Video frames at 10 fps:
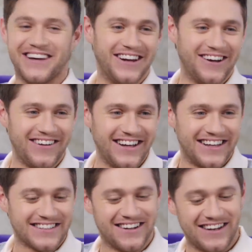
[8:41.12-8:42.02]
you know what I mean?
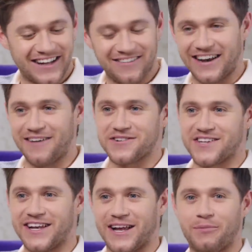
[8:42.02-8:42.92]
It's not yeah. I would ever
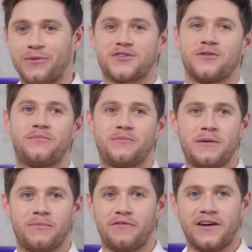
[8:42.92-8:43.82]
say that, but some
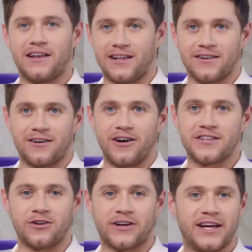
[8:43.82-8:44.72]
people feel that they're
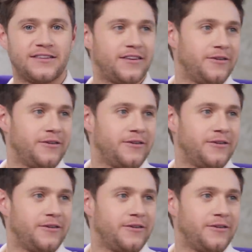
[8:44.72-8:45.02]
it's okay to